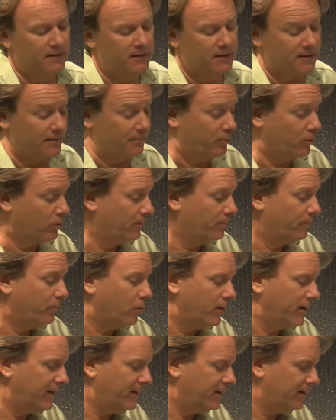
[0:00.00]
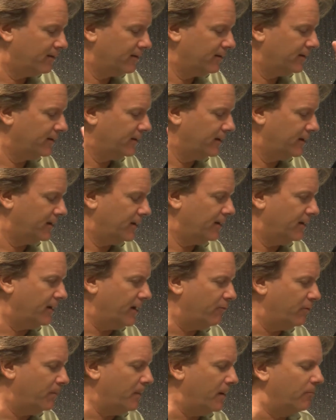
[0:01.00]
an important point here, and
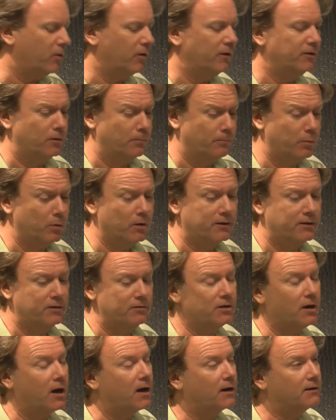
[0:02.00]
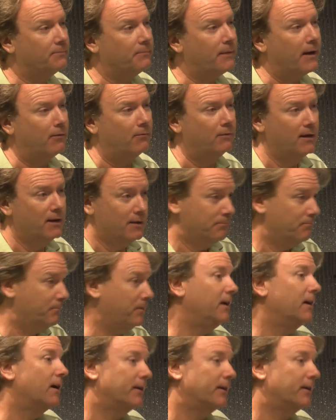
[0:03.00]
I remember in your book you talked about being